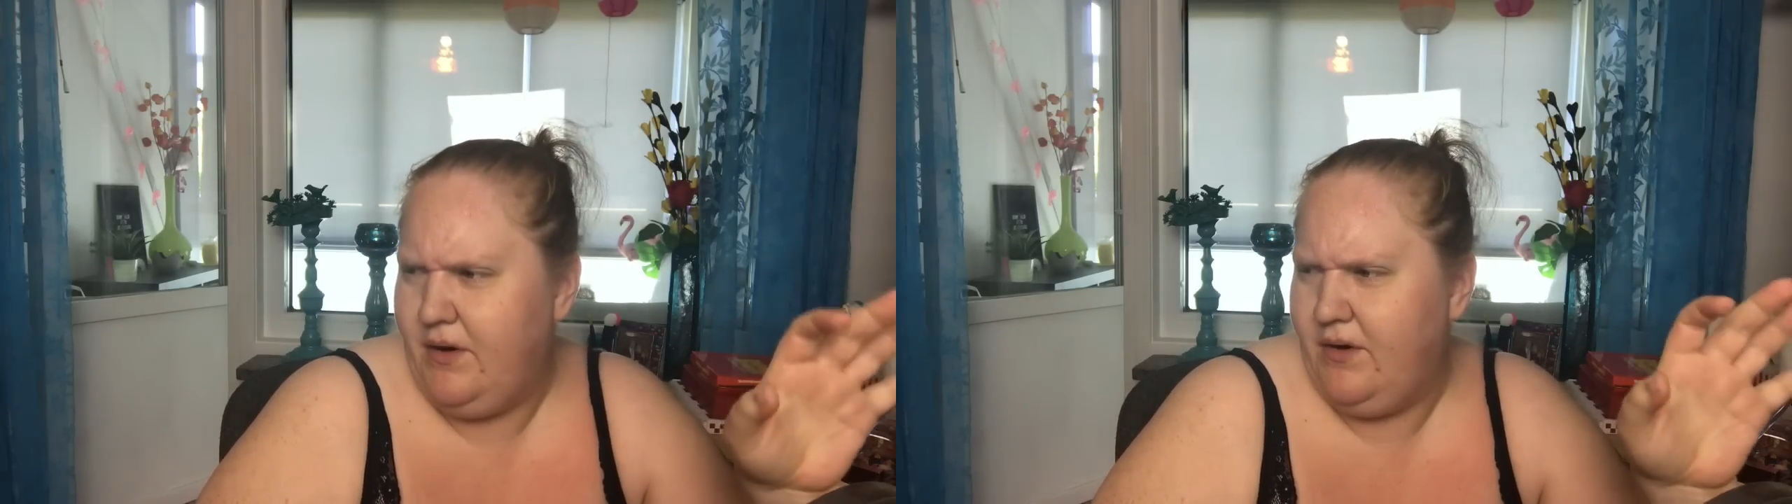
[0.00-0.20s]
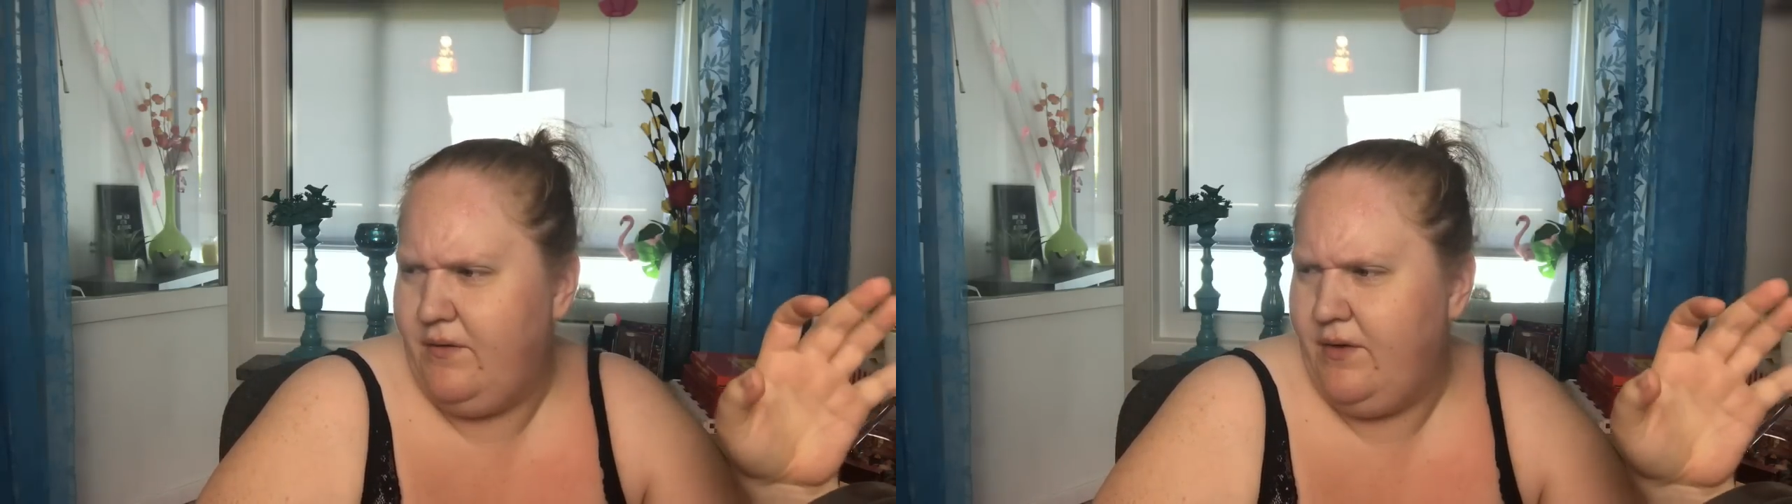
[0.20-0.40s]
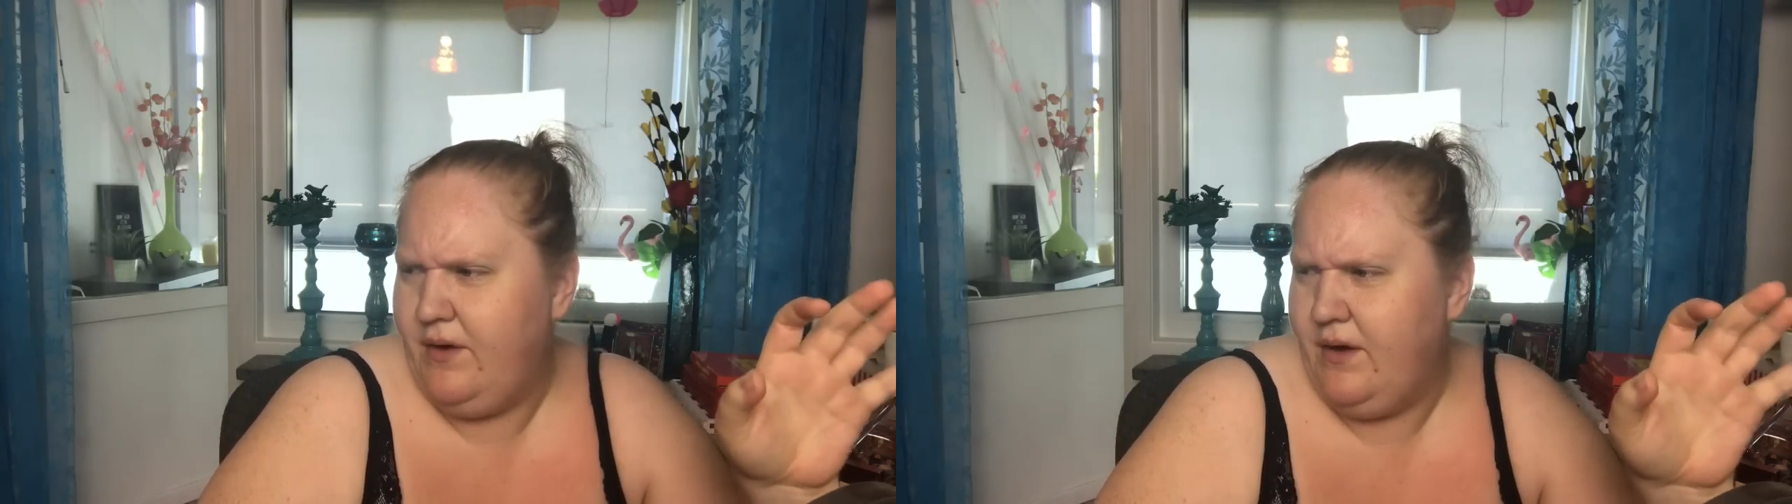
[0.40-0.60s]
of